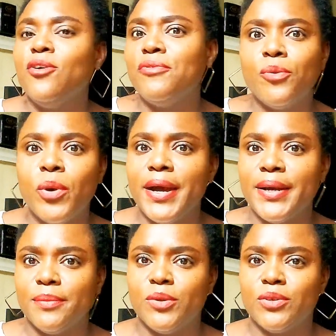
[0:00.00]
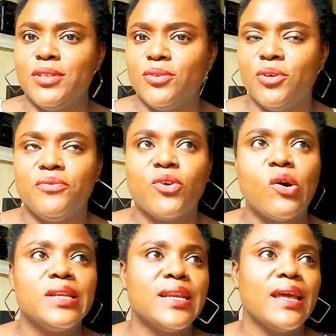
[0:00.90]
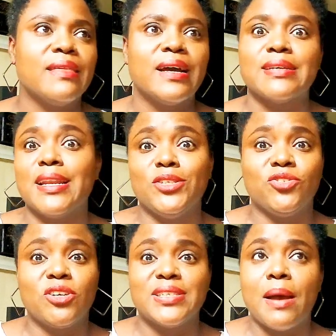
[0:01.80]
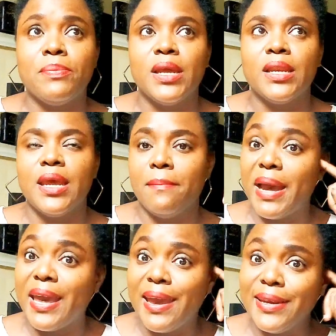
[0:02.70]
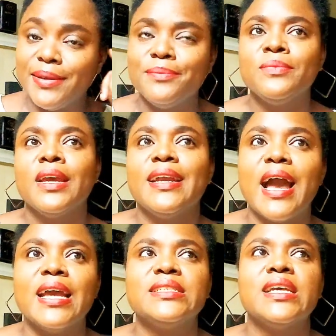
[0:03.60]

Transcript: overwhelm or, you know, if you call it like that. And it's just happening in my head, guys.